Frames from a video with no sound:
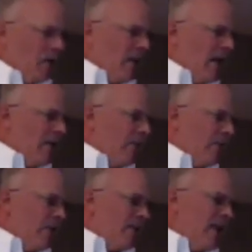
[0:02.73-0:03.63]
believe,
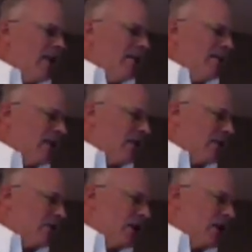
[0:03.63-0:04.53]
15:6
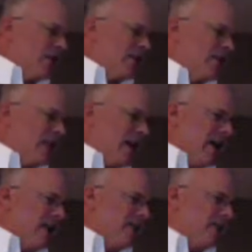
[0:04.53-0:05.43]
of Genesis
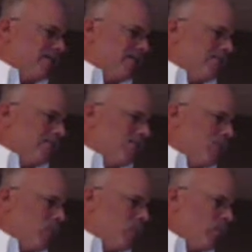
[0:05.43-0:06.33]
says,
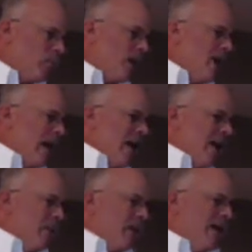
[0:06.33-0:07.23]
and
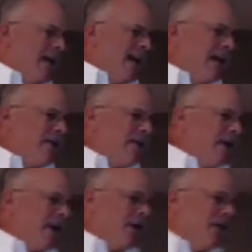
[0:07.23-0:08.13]
he believed
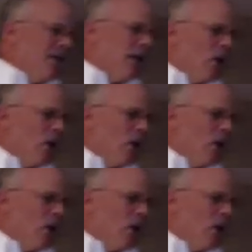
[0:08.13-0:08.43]
in the